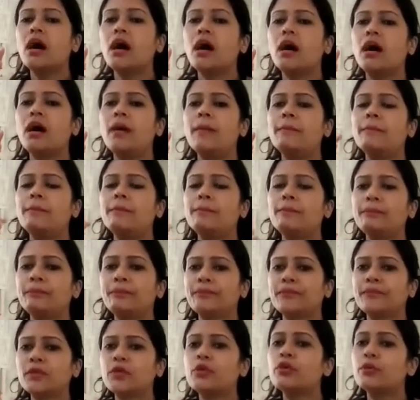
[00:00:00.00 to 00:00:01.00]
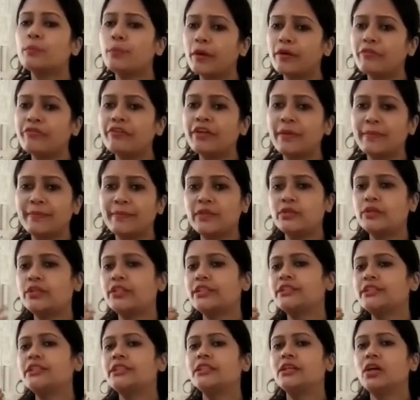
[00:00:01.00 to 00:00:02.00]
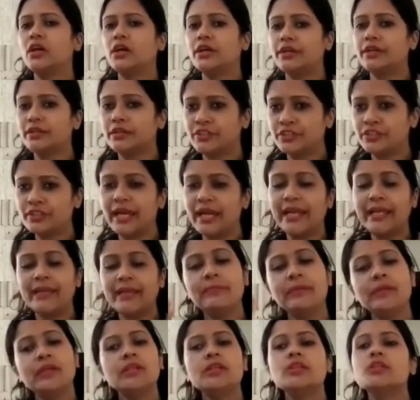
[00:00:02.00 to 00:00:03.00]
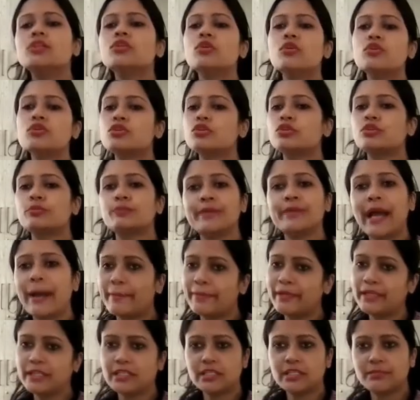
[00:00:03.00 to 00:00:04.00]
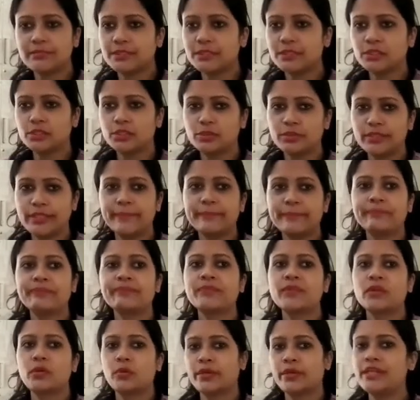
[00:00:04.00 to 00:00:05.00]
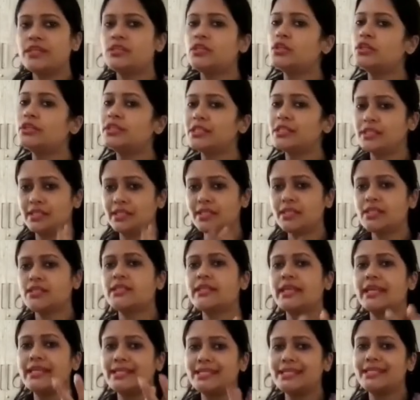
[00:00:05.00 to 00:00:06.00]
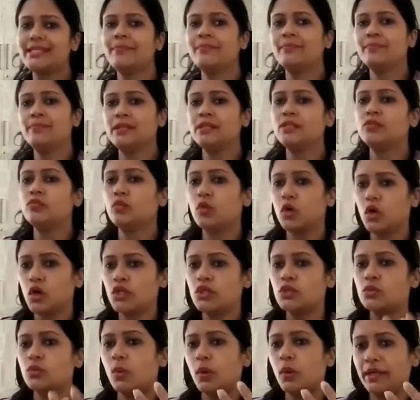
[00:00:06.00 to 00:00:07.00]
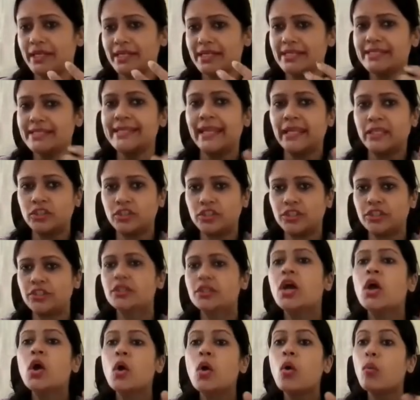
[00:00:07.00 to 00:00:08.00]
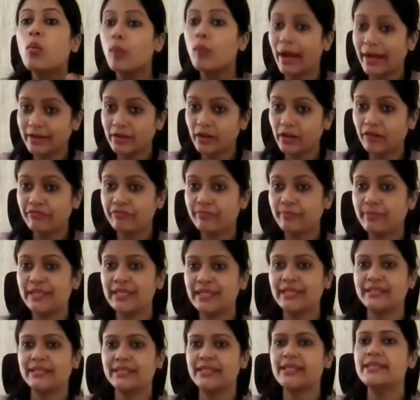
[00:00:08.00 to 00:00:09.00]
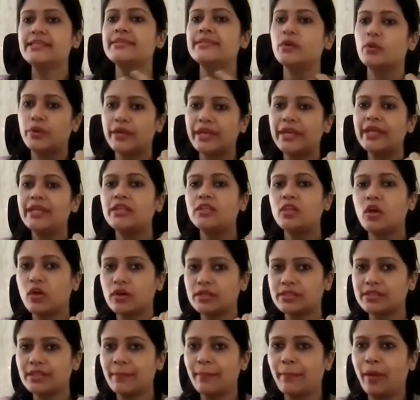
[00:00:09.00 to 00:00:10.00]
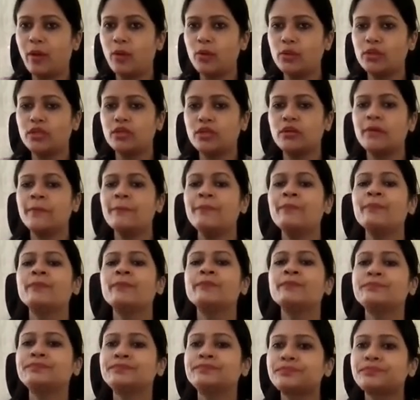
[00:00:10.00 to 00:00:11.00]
group of community or a tribe, those would be applicable to them. Okay, so this is in simple words what is section 1 of BNS. Okay, it talks about the